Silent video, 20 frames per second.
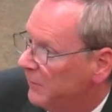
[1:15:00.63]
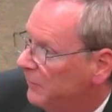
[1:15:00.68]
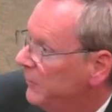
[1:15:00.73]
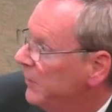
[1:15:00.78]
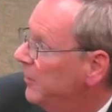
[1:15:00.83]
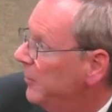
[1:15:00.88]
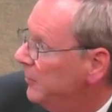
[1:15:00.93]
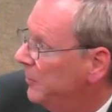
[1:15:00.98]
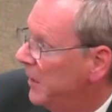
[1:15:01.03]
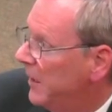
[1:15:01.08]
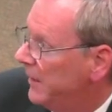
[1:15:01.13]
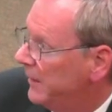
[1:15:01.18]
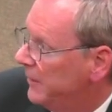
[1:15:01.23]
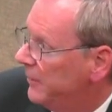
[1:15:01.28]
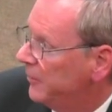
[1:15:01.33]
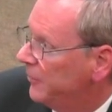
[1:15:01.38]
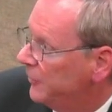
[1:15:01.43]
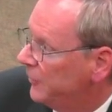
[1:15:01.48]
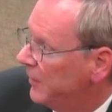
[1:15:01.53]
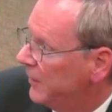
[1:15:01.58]
a very bad
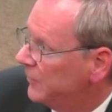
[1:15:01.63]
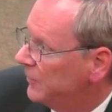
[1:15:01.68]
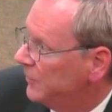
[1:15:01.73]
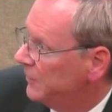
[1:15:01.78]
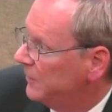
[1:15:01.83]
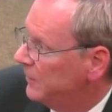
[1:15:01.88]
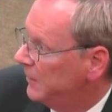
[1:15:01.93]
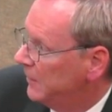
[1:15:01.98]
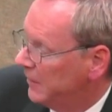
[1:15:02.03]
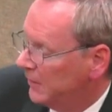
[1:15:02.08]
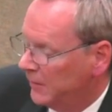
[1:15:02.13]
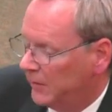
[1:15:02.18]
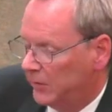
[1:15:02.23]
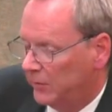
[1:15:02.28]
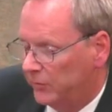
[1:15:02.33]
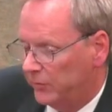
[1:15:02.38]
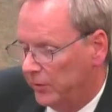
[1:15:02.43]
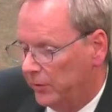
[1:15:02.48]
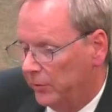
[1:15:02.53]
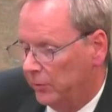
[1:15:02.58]
intersection.
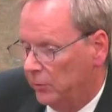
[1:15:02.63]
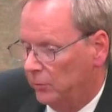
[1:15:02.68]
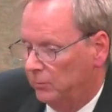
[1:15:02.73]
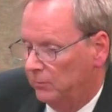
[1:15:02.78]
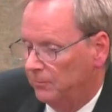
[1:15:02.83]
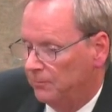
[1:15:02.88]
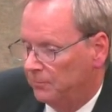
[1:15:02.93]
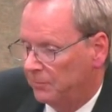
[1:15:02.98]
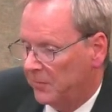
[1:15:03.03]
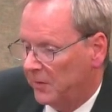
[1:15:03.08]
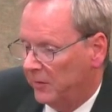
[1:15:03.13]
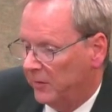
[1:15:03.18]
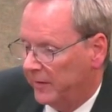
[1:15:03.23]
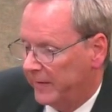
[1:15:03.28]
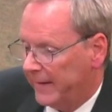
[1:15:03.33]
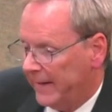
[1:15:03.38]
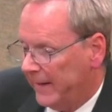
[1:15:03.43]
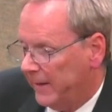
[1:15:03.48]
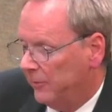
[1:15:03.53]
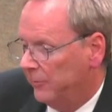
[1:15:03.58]
So the
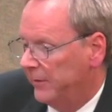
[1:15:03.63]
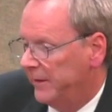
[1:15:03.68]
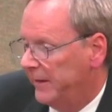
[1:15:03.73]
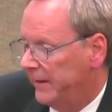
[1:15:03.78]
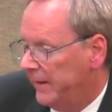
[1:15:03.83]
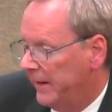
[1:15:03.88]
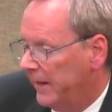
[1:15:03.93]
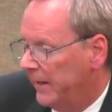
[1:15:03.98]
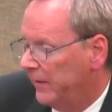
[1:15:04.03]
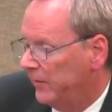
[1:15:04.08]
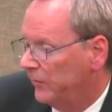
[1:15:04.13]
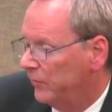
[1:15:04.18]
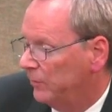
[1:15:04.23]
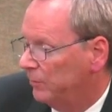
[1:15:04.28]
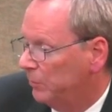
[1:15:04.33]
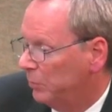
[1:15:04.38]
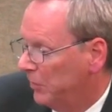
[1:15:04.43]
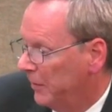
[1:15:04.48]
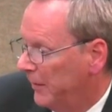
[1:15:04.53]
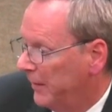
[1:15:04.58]
county has
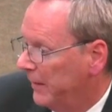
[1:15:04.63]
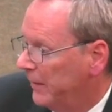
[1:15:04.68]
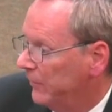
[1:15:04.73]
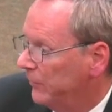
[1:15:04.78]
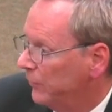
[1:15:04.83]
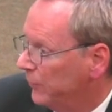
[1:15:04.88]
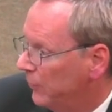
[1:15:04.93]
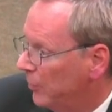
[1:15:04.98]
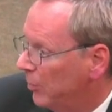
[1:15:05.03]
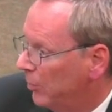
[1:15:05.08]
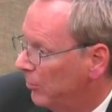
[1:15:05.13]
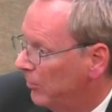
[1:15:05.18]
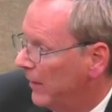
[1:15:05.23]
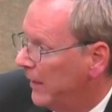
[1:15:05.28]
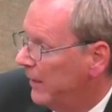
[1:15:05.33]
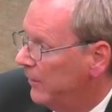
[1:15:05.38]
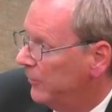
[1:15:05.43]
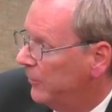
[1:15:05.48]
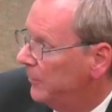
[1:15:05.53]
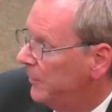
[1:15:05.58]
plans for a
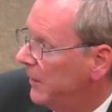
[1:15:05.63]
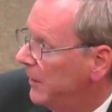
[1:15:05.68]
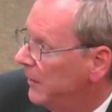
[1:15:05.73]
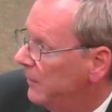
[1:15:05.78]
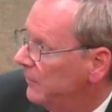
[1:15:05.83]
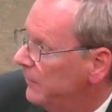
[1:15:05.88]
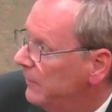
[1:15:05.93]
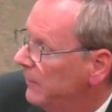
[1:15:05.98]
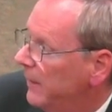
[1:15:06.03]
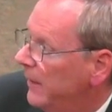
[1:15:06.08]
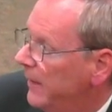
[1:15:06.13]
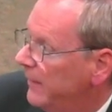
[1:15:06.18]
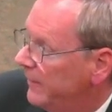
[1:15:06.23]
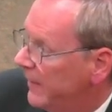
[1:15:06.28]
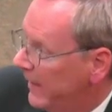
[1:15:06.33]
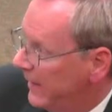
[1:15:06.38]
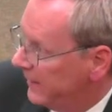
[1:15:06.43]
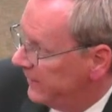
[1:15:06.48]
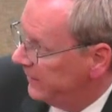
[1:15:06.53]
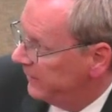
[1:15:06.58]
roundabout at
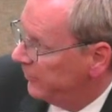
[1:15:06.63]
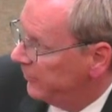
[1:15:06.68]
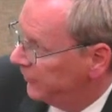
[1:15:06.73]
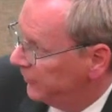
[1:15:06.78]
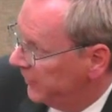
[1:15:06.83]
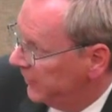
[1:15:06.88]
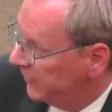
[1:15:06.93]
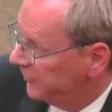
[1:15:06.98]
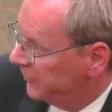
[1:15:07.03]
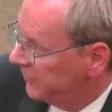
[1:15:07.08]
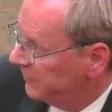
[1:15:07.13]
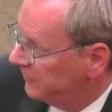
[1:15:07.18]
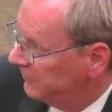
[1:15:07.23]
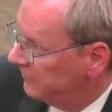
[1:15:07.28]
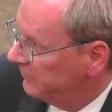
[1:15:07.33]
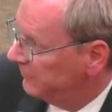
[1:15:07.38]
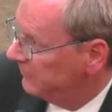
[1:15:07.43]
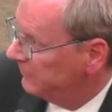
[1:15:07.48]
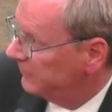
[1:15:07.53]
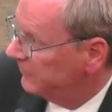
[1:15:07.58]
that intersection.
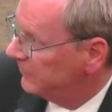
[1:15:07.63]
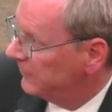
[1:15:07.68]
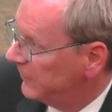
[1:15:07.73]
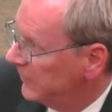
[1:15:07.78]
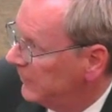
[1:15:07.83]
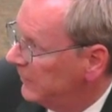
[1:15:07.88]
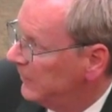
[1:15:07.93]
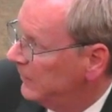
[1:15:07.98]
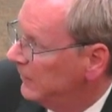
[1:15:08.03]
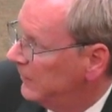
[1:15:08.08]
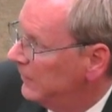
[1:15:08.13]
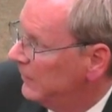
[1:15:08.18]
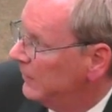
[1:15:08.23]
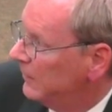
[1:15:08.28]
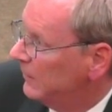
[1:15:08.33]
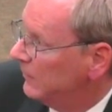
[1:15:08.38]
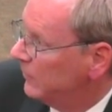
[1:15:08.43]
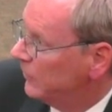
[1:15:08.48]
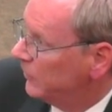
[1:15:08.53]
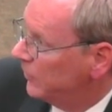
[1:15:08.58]

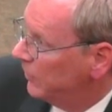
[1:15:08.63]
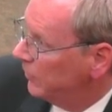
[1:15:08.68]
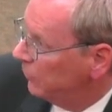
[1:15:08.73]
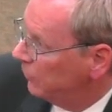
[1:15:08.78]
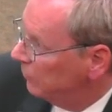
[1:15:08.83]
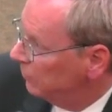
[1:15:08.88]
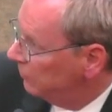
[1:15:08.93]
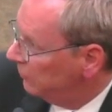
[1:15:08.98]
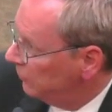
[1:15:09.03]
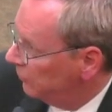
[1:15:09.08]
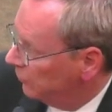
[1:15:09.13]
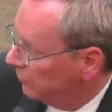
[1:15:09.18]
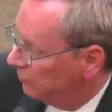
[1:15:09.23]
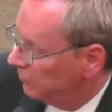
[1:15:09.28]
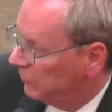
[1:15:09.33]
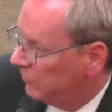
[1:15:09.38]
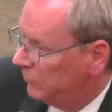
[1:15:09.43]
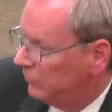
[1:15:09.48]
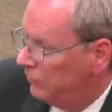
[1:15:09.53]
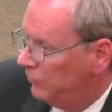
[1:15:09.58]
So you'll
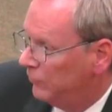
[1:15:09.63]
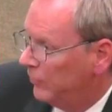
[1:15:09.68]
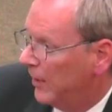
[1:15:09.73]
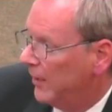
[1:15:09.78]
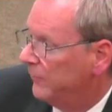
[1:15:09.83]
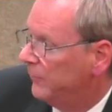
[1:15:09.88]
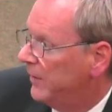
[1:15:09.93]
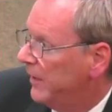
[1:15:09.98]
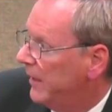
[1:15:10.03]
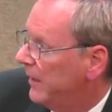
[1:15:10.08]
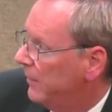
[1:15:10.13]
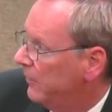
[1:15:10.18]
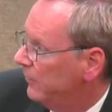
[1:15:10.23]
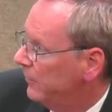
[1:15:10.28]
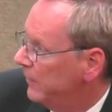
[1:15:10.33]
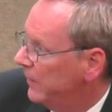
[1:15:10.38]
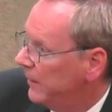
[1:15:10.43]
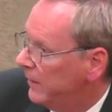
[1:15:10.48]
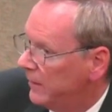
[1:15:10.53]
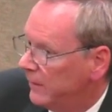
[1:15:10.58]
drive
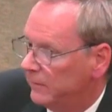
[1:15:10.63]
down